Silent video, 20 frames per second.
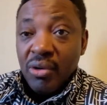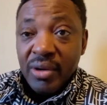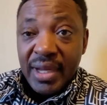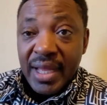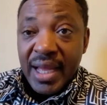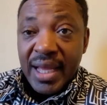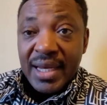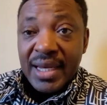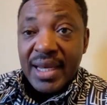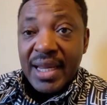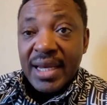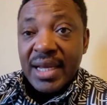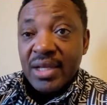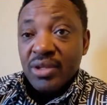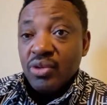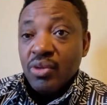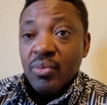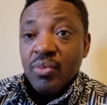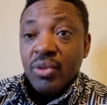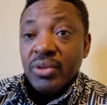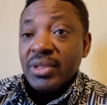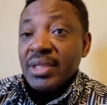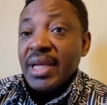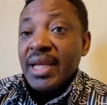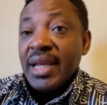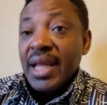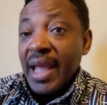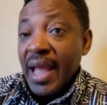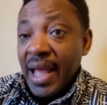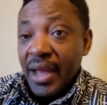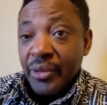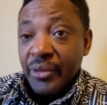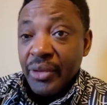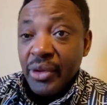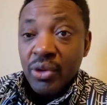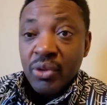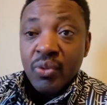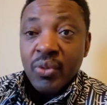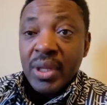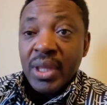all the hardliners on both sides
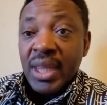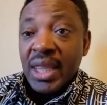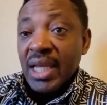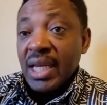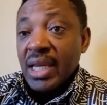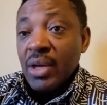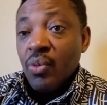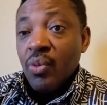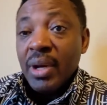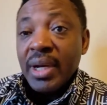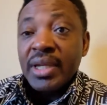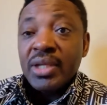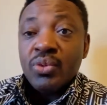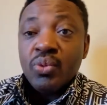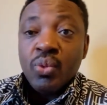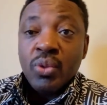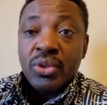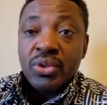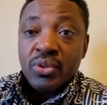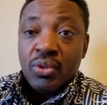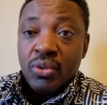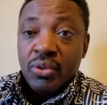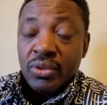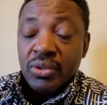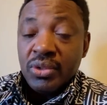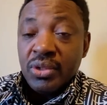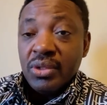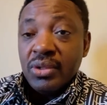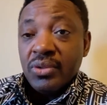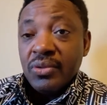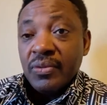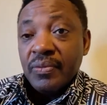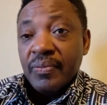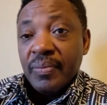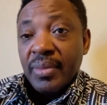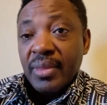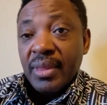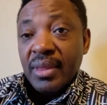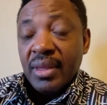agree on one thing: they want this war to continue.